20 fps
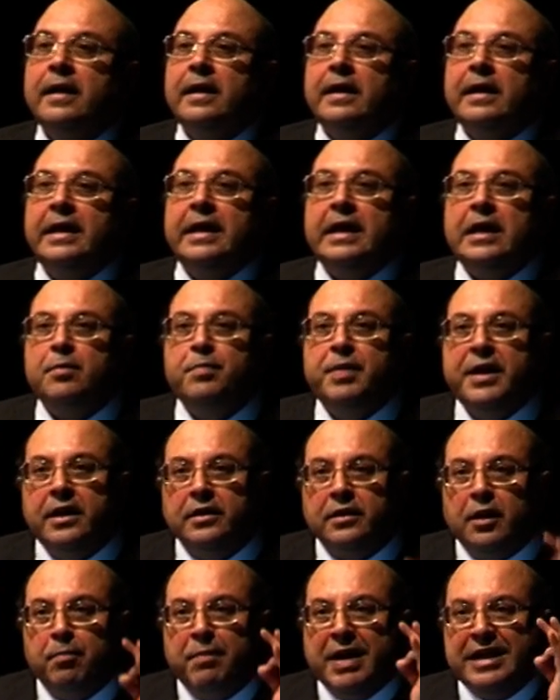He, being
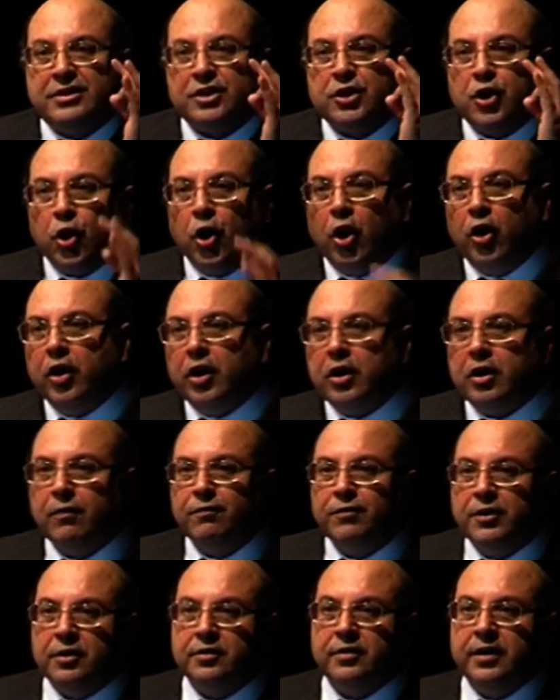the best lawyer
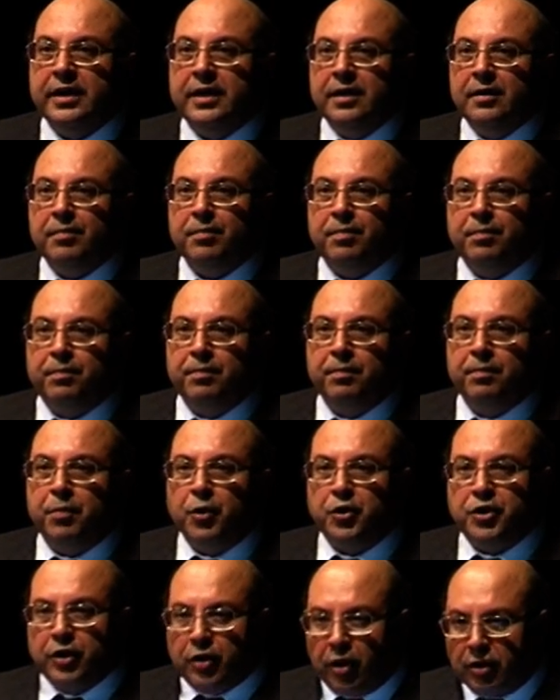of the three,
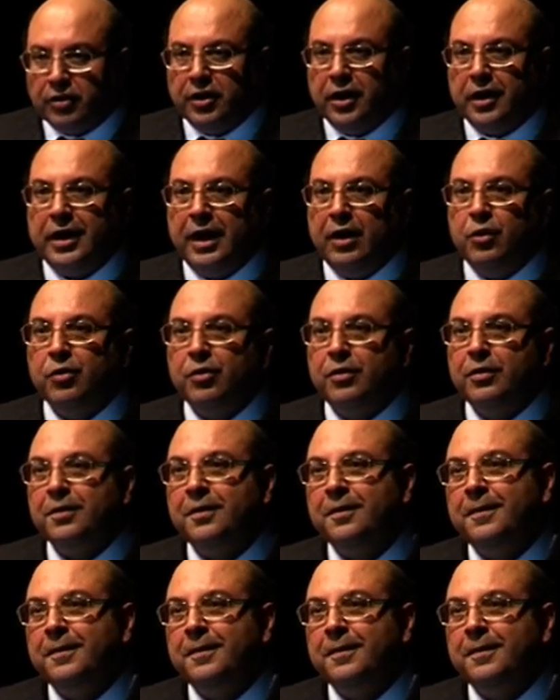put it on the ground